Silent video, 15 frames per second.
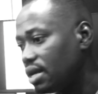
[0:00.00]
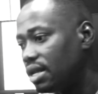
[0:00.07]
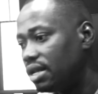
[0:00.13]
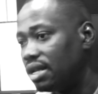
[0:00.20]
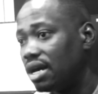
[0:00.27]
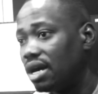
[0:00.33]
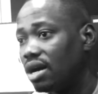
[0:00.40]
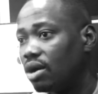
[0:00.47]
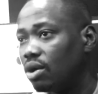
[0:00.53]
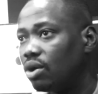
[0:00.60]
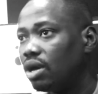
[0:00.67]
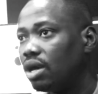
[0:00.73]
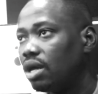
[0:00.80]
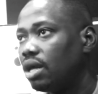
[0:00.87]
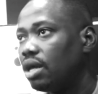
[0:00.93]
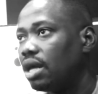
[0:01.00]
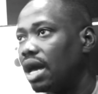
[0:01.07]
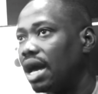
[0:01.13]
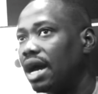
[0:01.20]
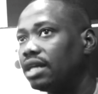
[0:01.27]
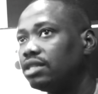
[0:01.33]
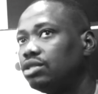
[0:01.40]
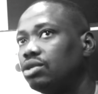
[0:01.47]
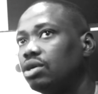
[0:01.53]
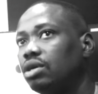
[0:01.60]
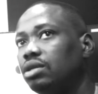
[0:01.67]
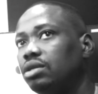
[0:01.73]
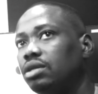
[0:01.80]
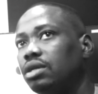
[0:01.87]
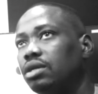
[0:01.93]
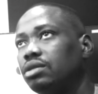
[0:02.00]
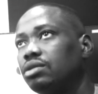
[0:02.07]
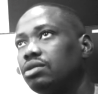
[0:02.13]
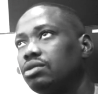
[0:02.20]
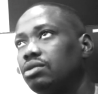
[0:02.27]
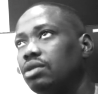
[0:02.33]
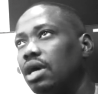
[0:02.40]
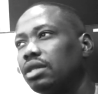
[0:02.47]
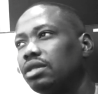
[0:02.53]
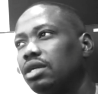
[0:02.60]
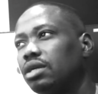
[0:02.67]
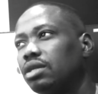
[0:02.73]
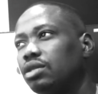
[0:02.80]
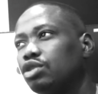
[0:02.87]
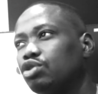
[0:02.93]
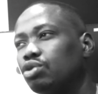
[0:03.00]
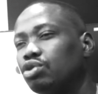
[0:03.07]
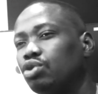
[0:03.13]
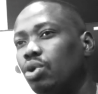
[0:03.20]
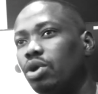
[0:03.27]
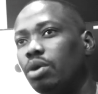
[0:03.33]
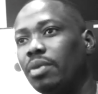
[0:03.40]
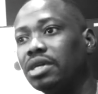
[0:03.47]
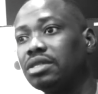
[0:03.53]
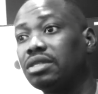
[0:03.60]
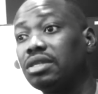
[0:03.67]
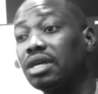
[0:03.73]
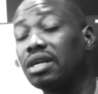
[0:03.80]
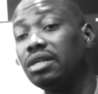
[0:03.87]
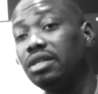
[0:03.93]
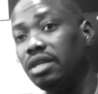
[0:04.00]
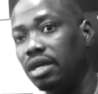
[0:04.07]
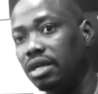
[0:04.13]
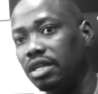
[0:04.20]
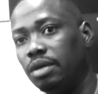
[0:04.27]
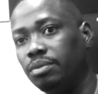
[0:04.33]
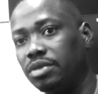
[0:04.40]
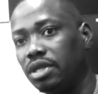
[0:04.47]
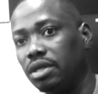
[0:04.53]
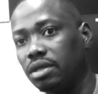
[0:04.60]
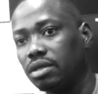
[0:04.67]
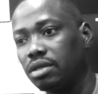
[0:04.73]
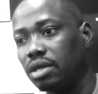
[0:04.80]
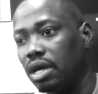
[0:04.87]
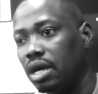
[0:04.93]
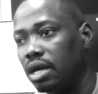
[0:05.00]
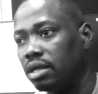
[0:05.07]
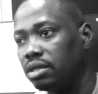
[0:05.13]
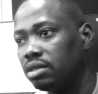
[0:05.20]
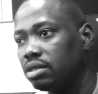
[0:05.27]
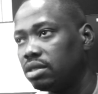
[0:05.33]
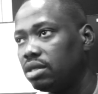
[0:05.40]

Now, I think this was going on my second year at MTech, and